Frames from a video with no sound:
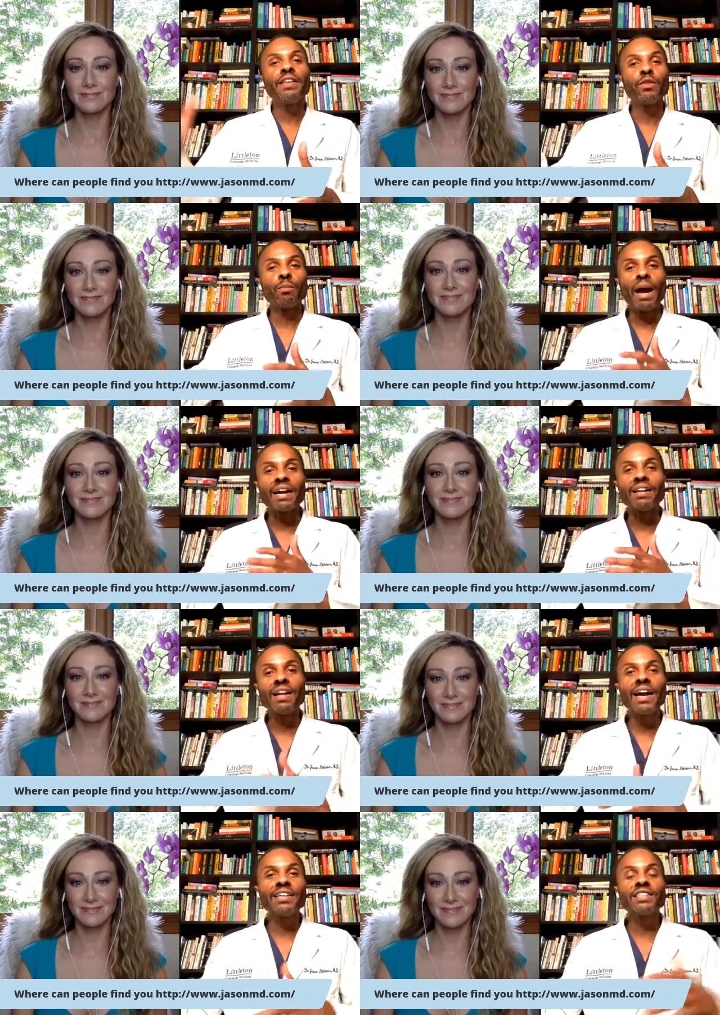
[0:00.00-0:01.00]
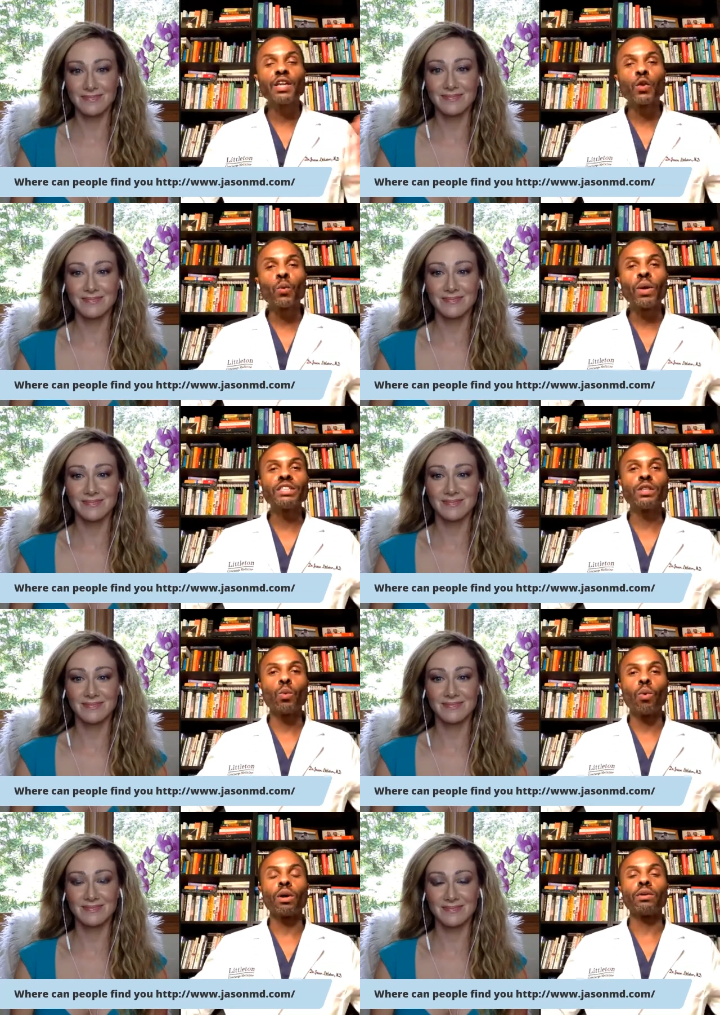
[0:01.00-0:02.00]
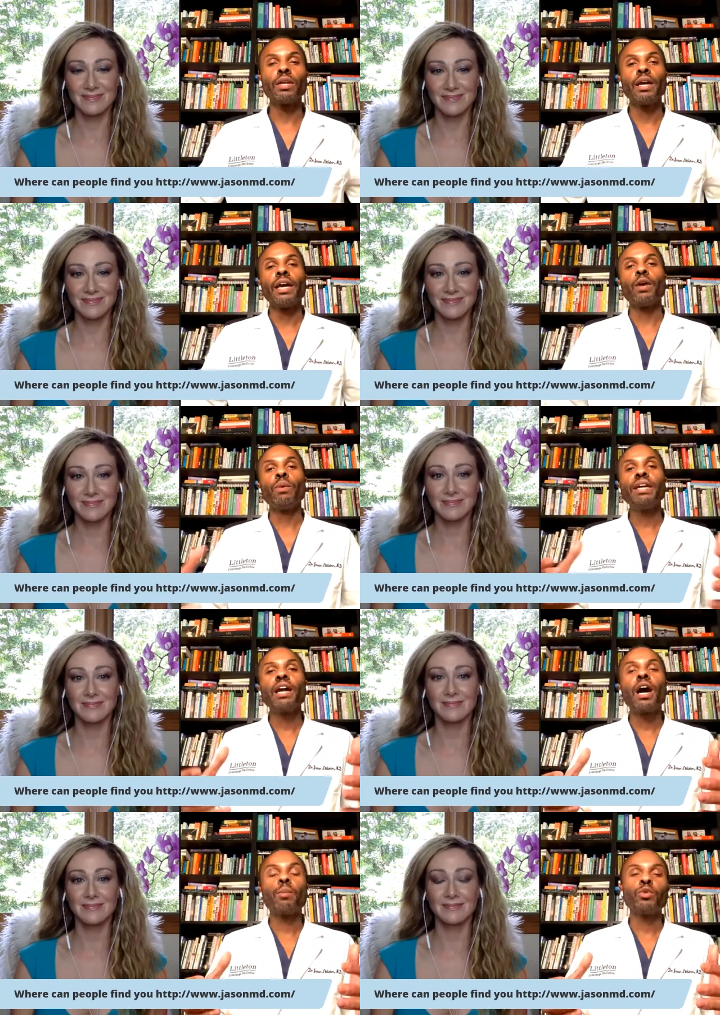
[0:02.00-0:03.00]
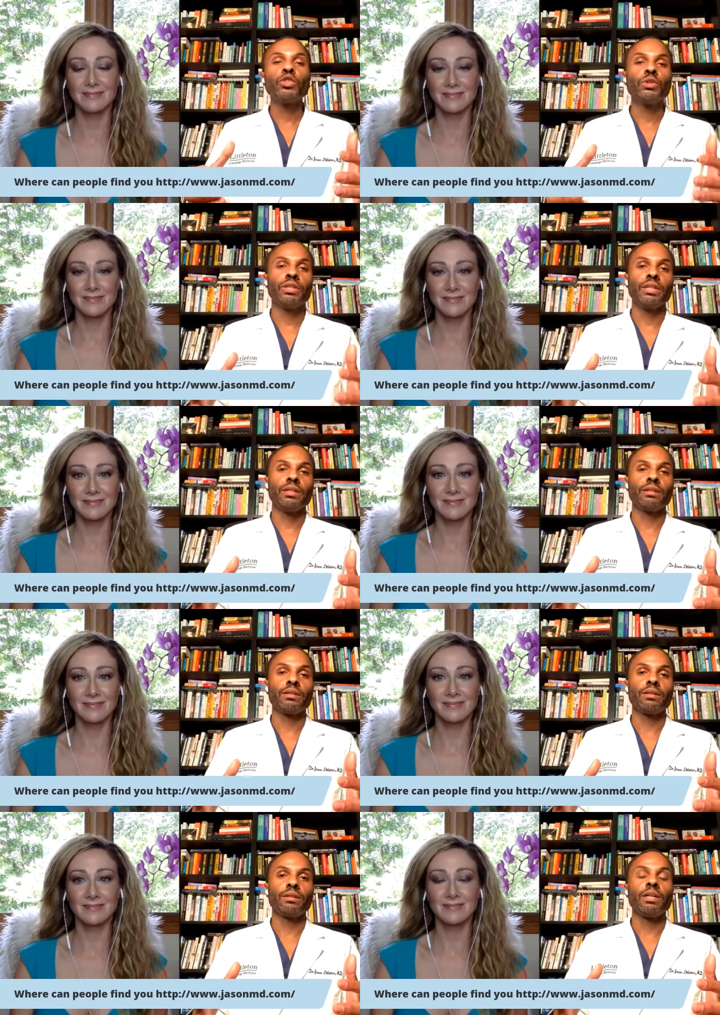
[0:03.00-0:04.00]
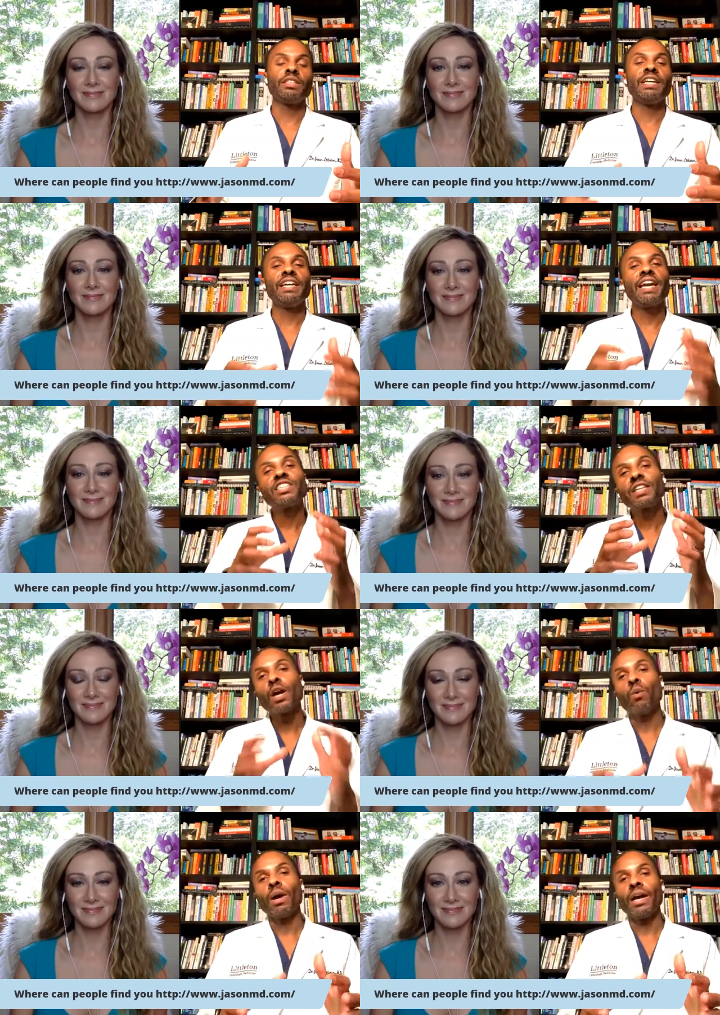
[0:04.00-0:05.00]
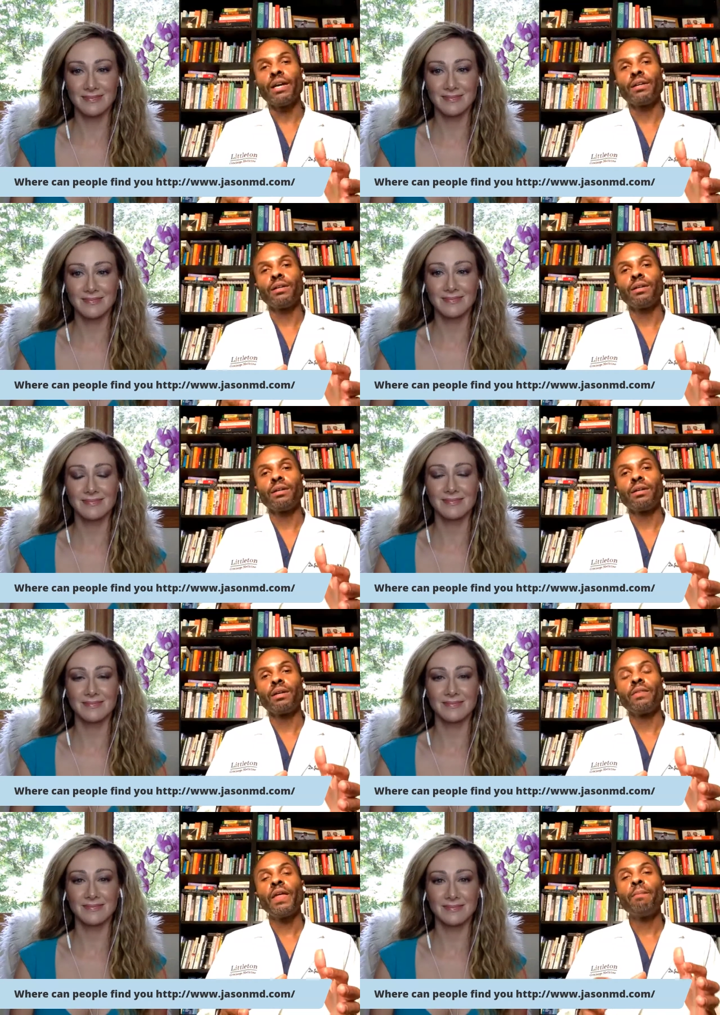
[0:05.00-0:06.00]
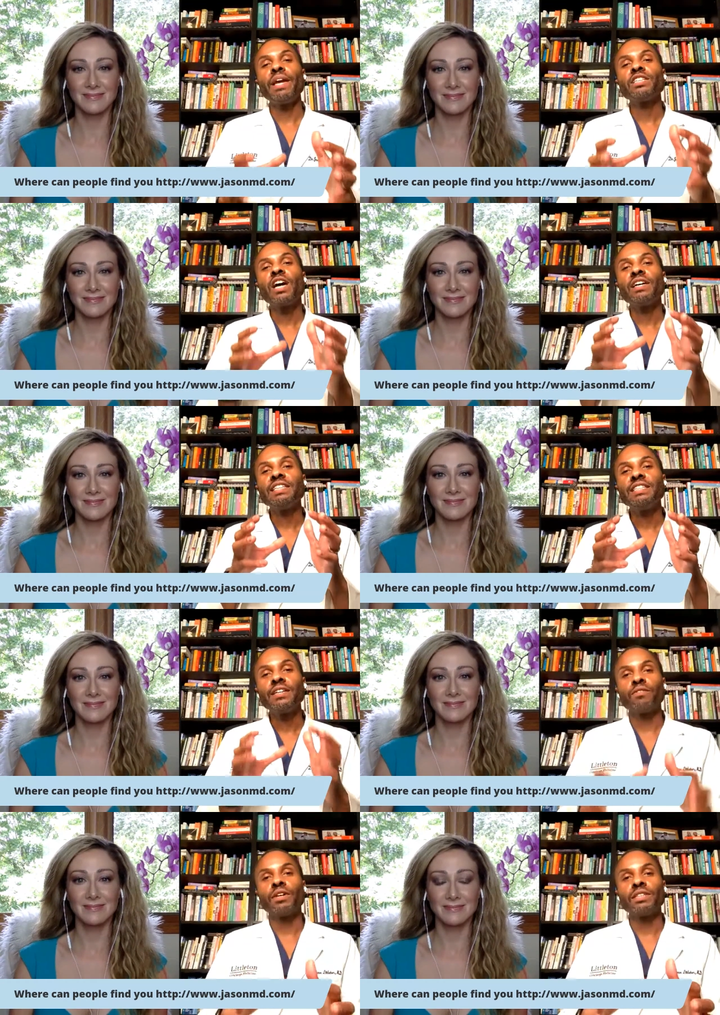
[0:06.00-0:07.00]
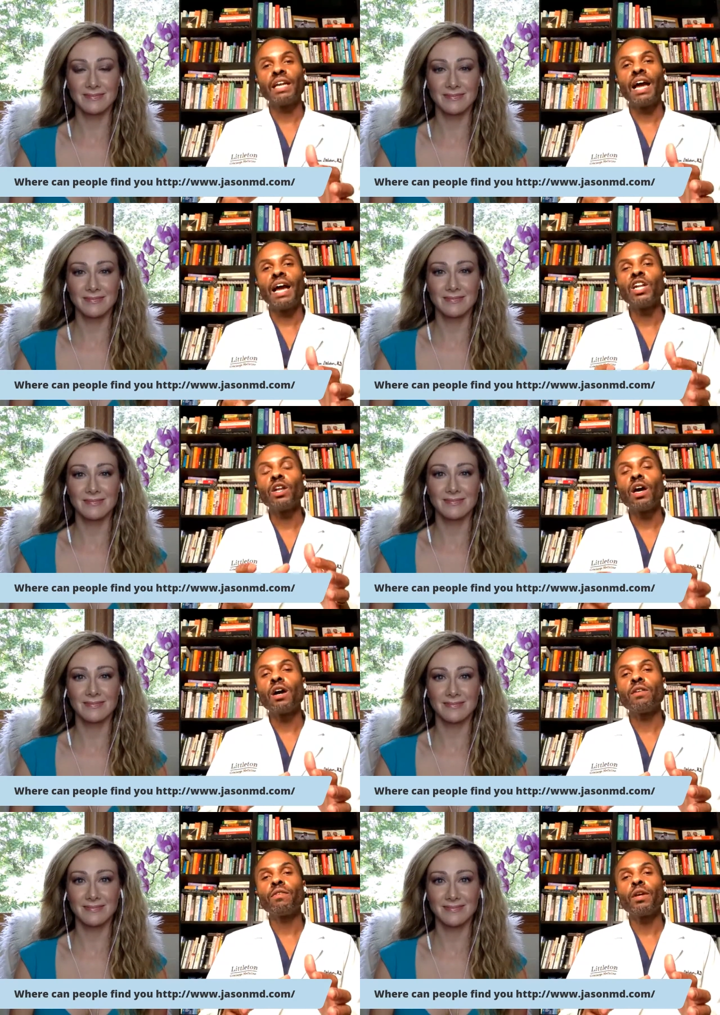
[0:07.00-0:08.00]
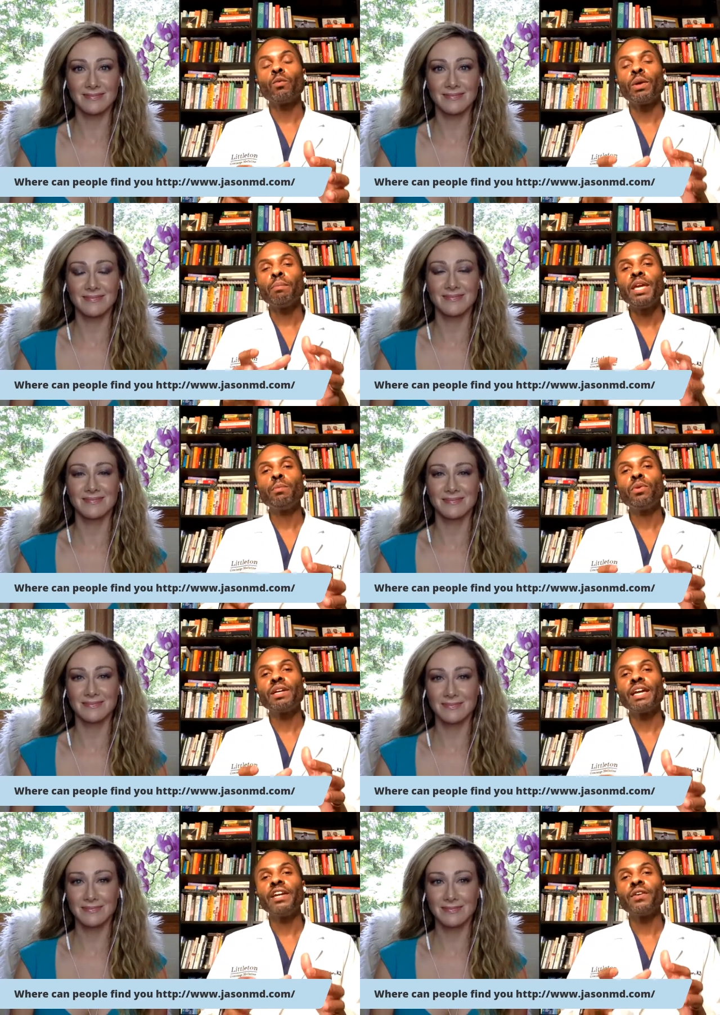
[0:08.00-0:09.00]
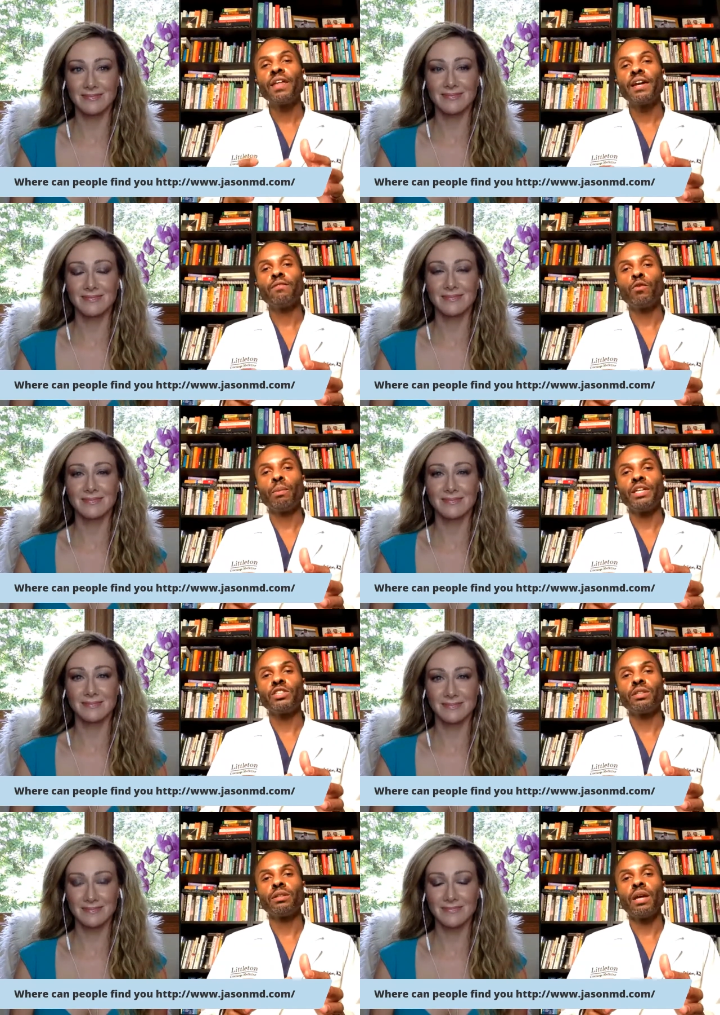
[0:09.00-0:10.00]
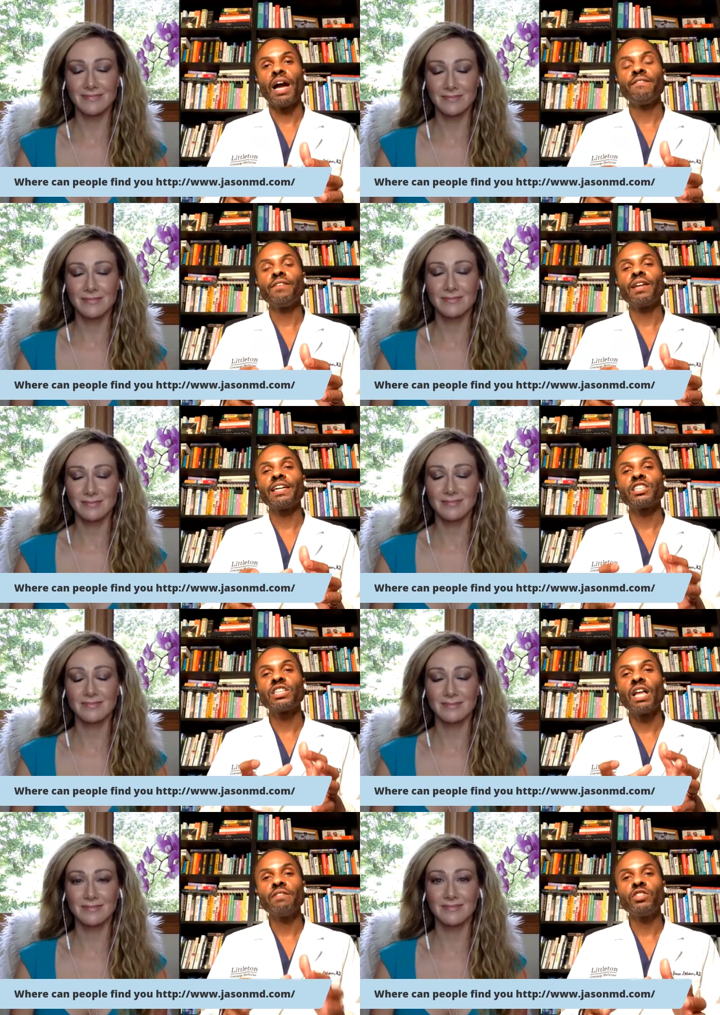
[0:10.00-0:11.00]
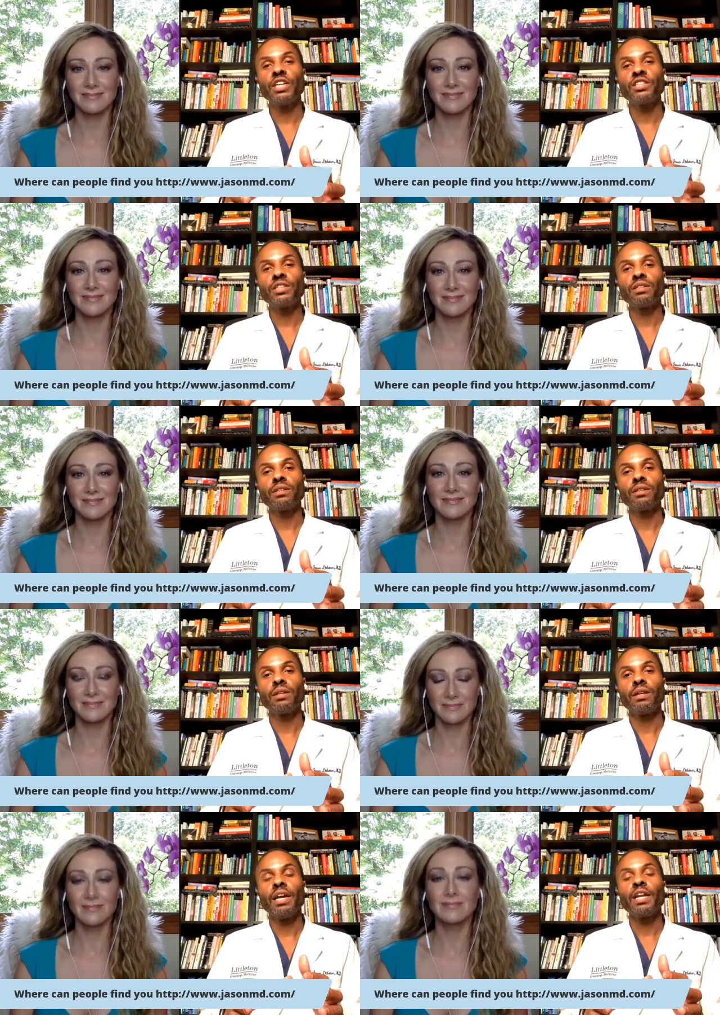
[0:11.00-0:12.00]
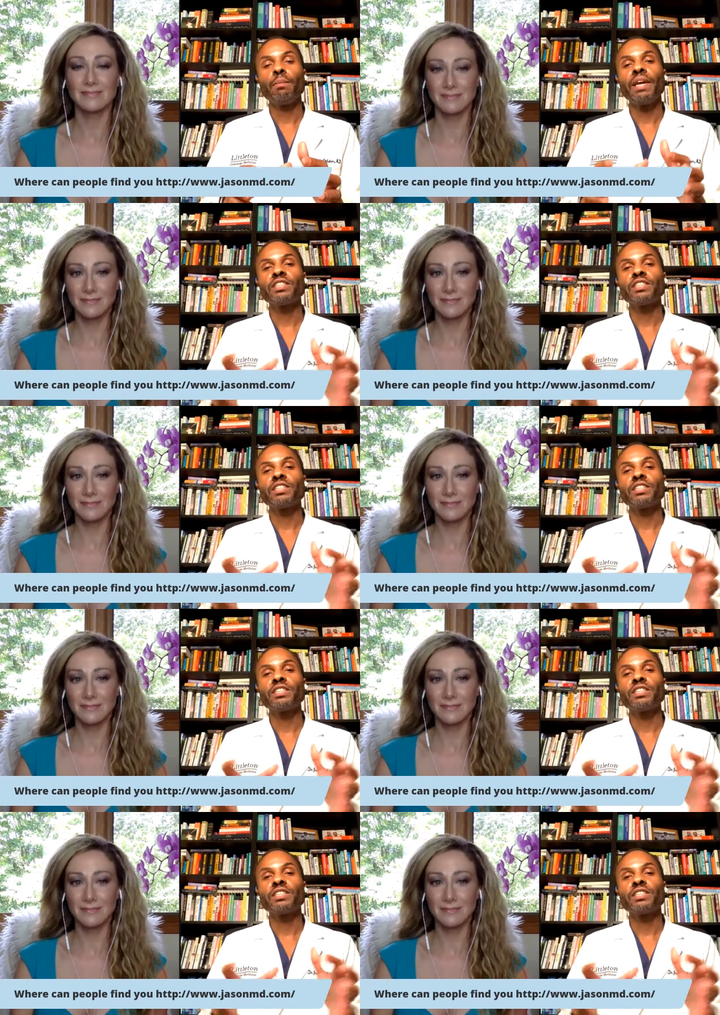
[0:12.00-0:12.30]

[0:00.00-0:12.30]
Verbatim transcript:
Speaker 1: and my clients and the rest of the world and we get an opportunity to engage in that way that makes a difference and i love when people hear that information i feel like it's life changing and it